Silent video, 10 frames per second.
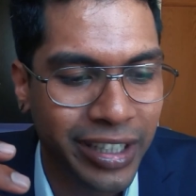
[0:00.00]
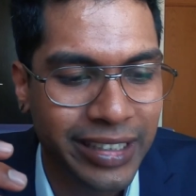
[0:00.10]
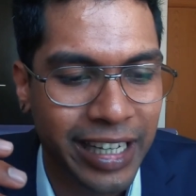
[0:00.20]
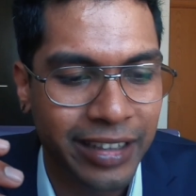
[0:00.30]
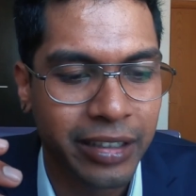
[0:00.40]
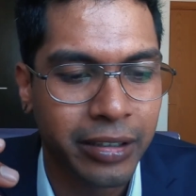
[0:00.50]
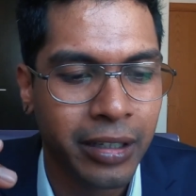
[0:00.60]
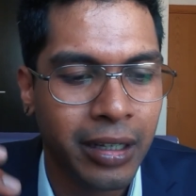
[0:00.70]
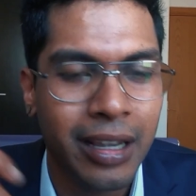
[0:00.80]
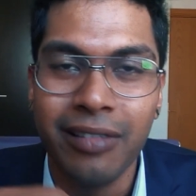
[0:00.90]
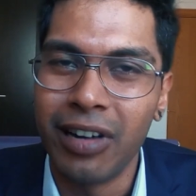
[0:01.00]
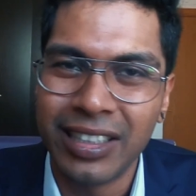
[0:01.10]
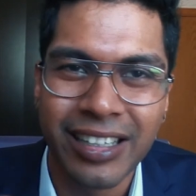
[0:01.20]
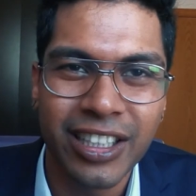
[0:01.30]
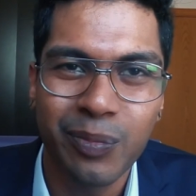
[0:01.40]
is like the
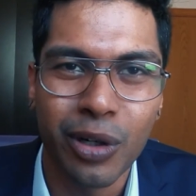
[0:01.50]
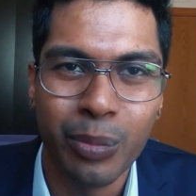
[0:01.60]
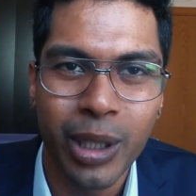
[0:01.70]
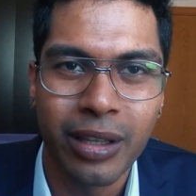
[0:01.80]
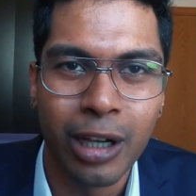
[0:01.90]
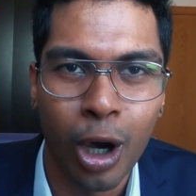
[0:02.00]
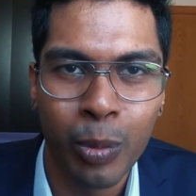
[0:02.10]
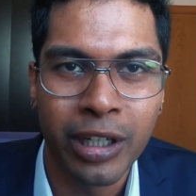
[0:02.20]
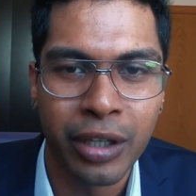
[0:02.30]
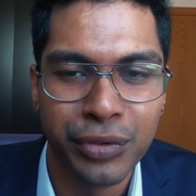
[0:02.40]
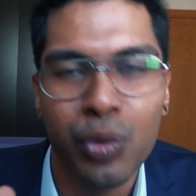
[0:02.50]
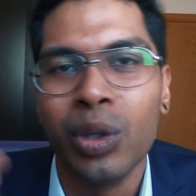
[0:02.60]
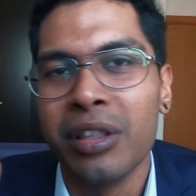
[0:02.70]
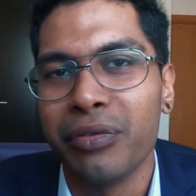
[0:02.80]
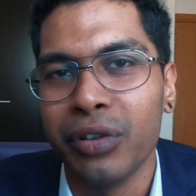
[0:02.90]
residence permit the government gives you
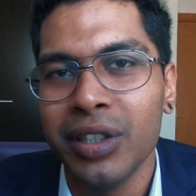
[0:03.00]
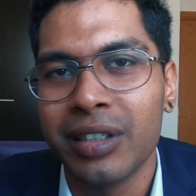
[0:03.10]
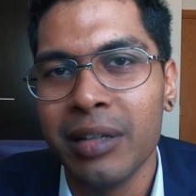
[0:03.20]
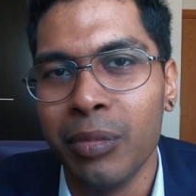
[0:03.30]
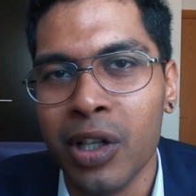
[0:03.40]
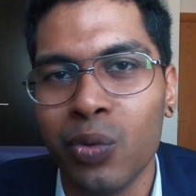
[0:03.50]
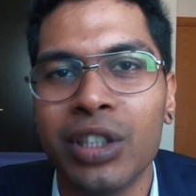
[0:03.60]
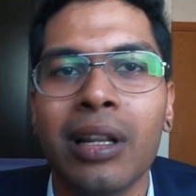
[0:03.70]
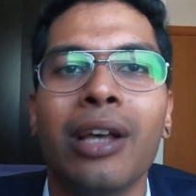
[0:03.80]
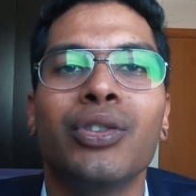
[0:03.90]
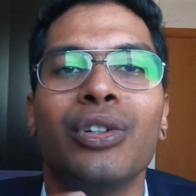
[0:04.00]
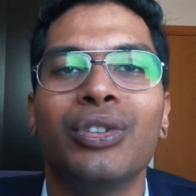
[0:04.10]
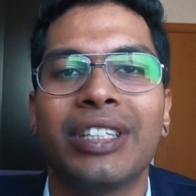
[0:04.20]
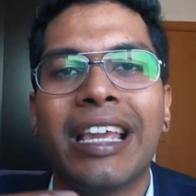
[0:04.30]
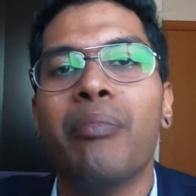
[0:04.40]
within the first 3 months, which allows you to
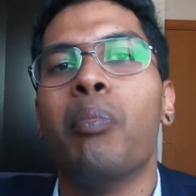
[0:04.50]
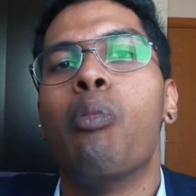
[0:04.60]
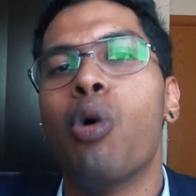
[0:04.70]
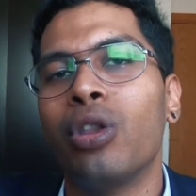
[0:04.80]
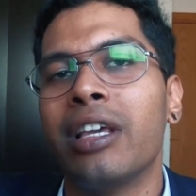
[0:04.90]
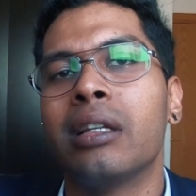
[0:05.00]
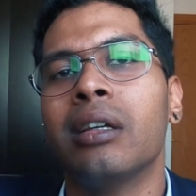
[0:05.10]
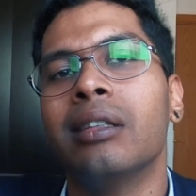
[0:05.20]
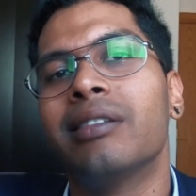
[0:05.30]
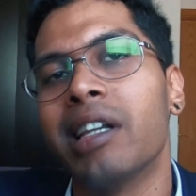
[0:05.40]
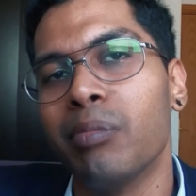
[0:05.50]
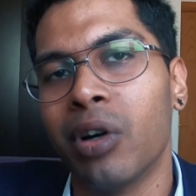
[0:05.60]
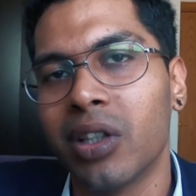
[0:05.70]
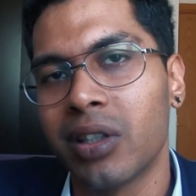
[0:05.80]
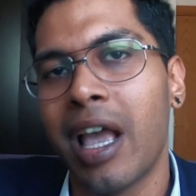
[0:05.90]
stay more than 3
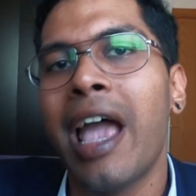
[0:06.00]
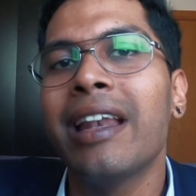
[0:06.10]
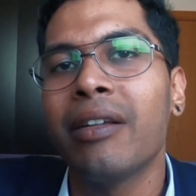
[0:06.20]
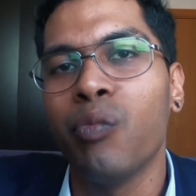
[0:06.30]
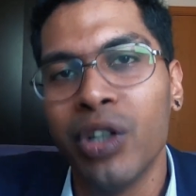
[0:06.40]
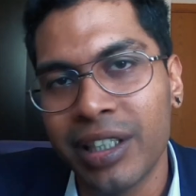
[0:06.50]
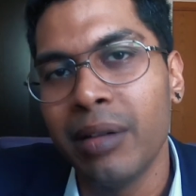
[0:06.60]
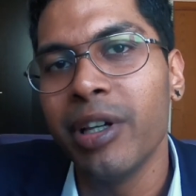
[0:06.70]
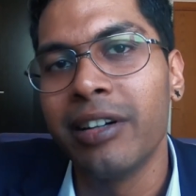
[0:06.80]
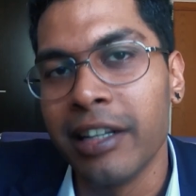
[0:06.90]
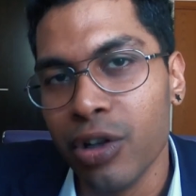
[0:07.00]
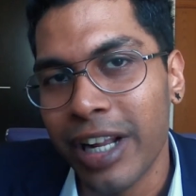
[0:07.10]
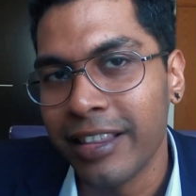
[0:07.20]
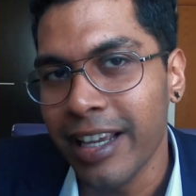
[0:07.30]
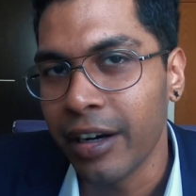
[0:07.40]
months and which can be renewed
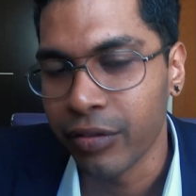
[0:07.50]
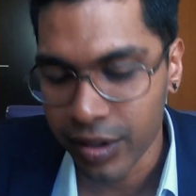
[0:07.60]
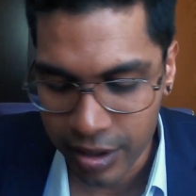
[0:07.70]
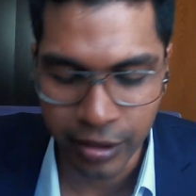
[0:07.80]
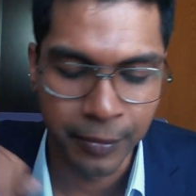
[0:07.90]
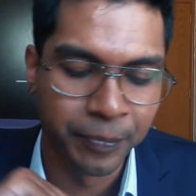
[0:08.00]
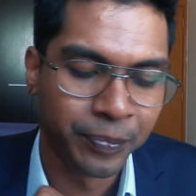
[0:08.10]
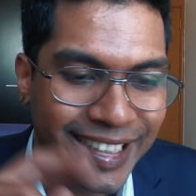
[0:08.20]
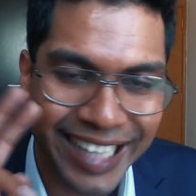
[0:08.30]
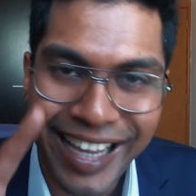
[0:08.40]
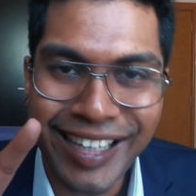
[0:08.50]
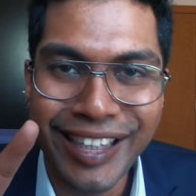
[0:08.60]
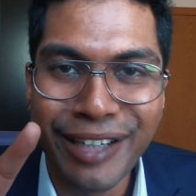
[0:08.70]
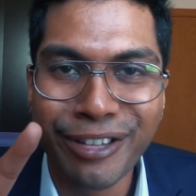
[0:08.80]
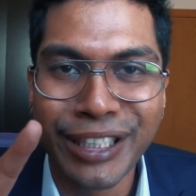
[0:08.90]
at the end of the year. The second
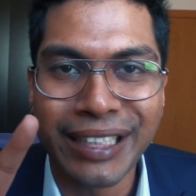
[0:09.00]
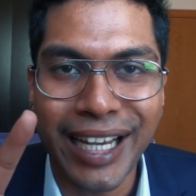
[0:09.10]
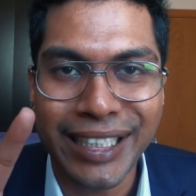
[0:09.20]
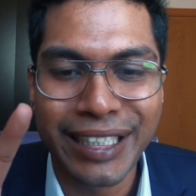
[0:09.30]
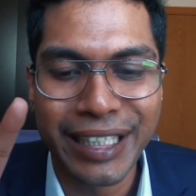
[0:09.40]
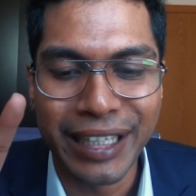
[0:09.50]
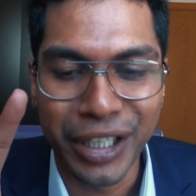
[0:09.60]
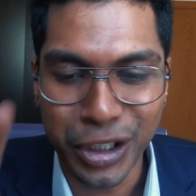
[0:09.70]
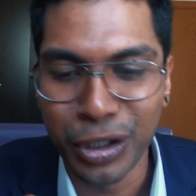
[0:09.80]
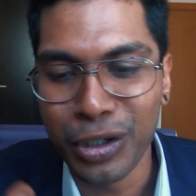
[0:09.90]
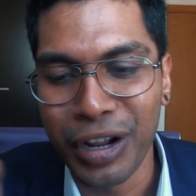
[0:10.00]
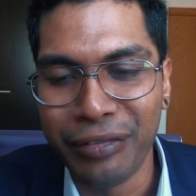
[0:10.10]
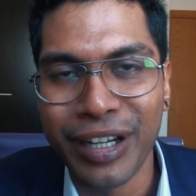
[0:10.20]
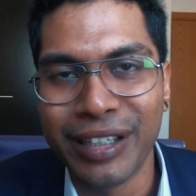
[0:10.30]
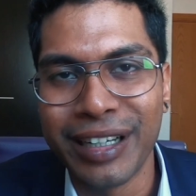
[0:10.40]
thing which is actually assured to
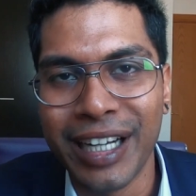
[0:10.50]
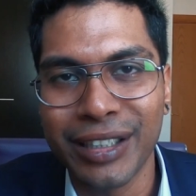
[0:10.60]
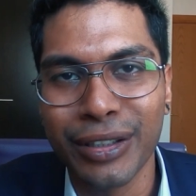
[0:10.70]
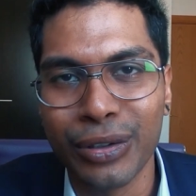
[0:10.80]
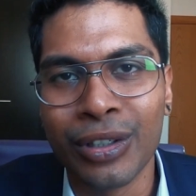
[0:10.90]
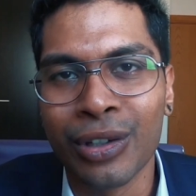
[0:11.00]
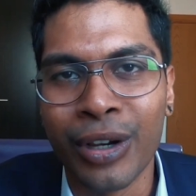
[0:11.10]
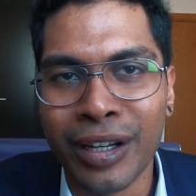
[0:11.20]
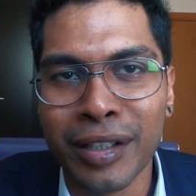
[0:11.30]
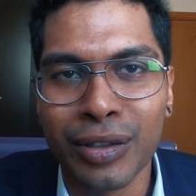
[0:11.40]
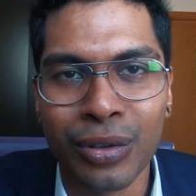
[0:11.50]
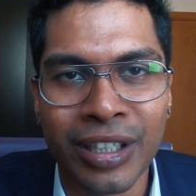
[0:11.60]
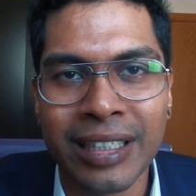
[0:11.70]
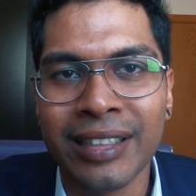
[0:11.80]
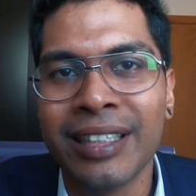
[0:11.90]
every international student or Indian
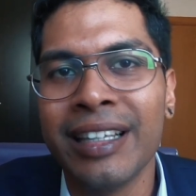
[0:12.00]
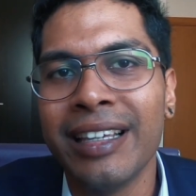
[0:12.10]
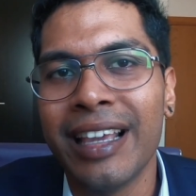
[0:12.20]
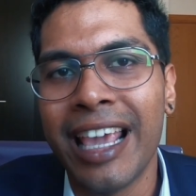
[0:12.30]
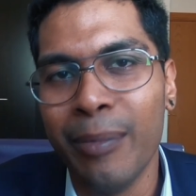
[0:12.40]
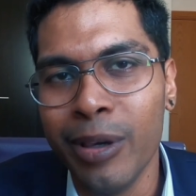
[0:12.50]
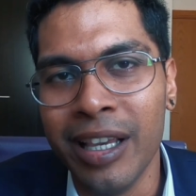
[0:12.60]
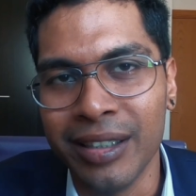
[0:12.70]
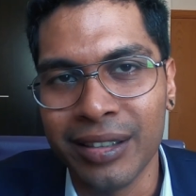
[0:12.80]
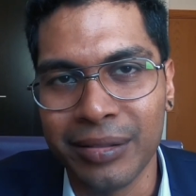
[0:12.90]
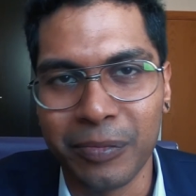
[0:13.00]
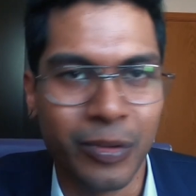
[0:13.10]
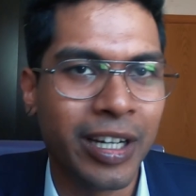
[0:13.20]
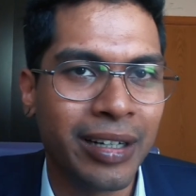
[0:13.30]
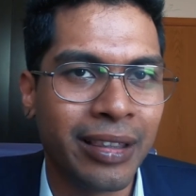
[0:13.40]
student is the APS,
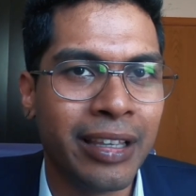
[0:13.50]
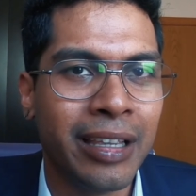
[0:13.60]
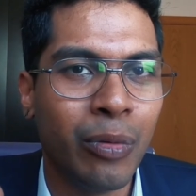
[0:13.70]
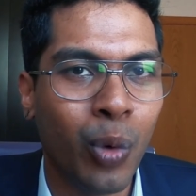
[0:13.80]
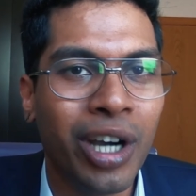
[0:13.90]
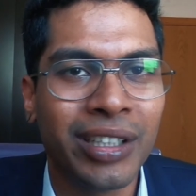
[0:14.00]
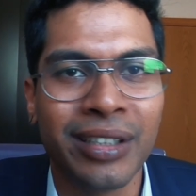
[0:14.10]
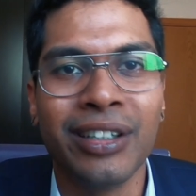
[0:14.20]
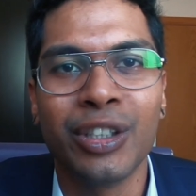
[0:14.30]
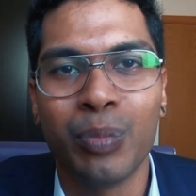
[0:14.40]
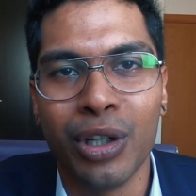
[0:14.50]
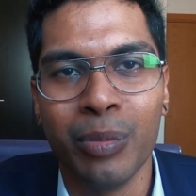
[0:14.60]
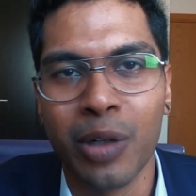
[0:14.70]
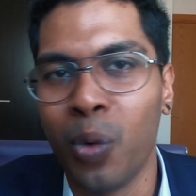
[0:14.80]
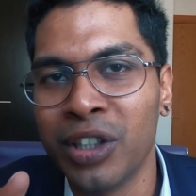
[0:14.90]
right? The work search
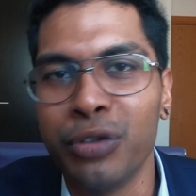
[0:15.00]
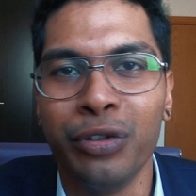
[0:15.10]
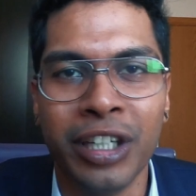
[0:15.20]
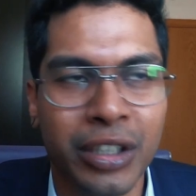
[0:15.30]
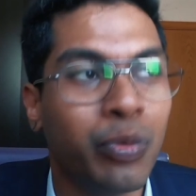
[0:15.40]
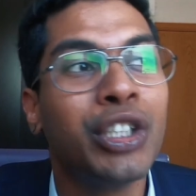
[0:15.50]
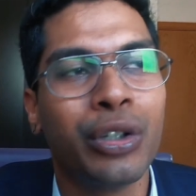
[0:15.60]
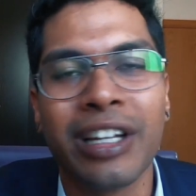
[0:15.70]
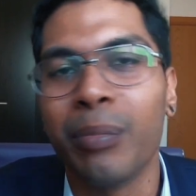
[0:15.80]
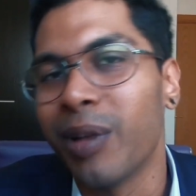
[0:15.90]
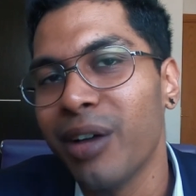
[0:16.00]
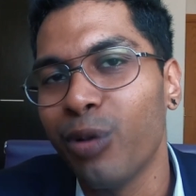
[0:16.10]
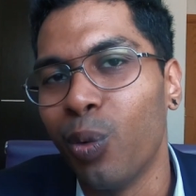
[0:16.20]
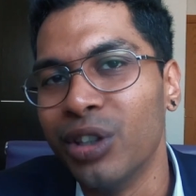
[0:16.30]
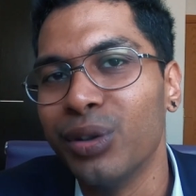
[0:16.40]
permit once you finish, which you can apply
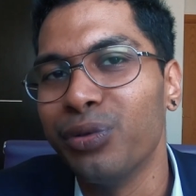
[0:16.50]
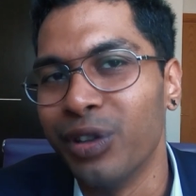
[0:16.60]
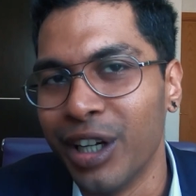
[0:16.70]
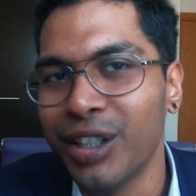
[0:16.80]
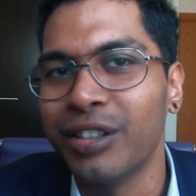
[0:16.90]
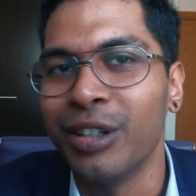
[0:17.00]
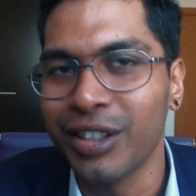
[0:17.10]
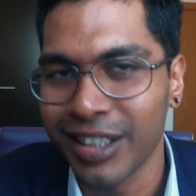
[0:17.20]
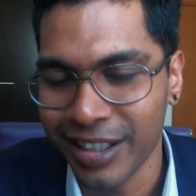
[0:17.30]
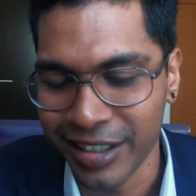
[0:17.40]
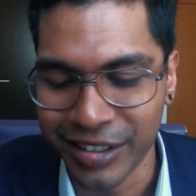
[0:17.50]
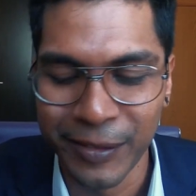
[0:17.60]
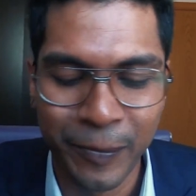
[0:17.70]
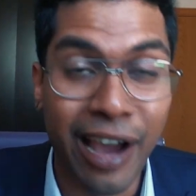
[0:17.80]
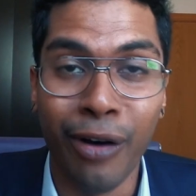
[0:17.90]
for once you finish your studies.
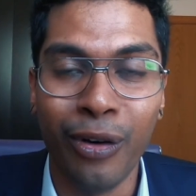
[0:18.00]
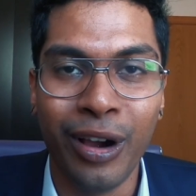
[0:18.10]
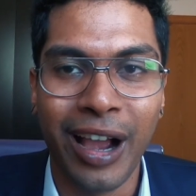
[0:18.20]
Now,